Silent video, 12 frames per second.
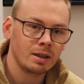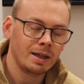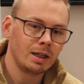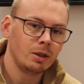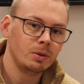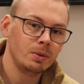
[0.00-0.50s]

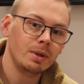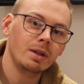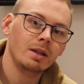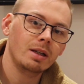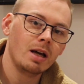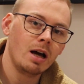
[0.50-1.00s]
Hello,
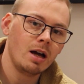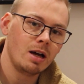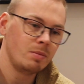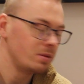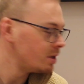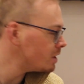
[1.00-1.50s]

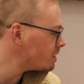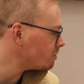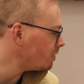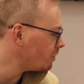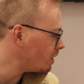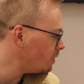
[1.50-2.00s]
this
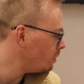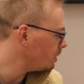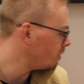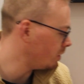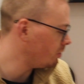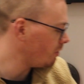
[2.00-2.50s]
review, we're
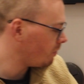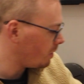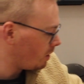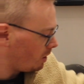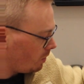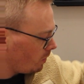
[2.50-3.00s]
going to
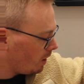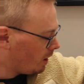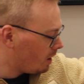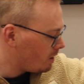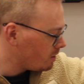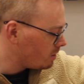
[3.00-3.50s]
review
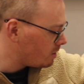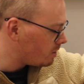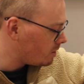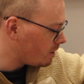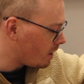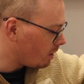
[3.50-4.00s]
a
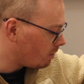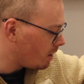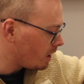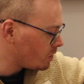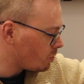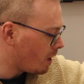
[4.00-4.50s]

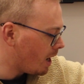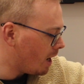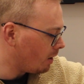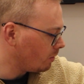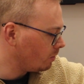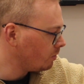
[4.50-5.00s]
Stella
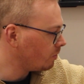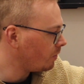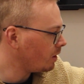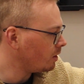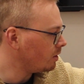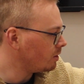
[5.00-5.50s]

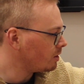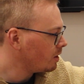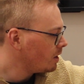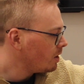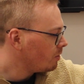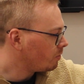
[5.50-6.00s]
Unfiltered
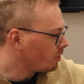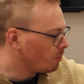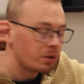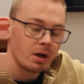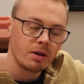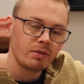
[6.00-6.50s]
from
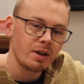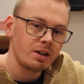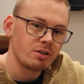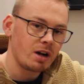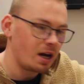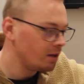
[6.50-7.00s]
Perfect
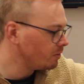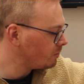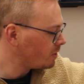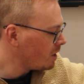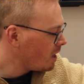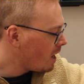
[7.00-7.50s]

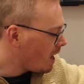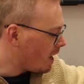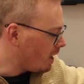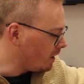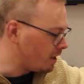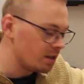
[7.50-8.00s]
Draft
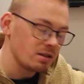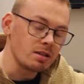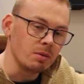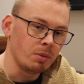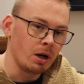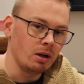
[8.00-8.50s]
against
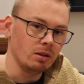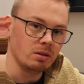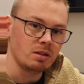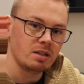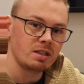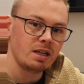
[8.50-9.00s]
the bottle
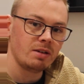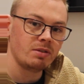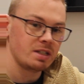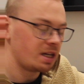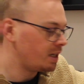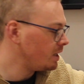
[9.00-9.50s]
to see if
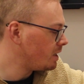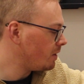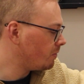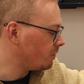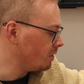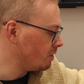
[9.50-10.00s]
there's any
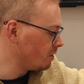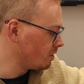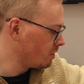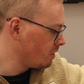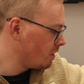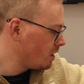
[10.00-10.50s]
difference.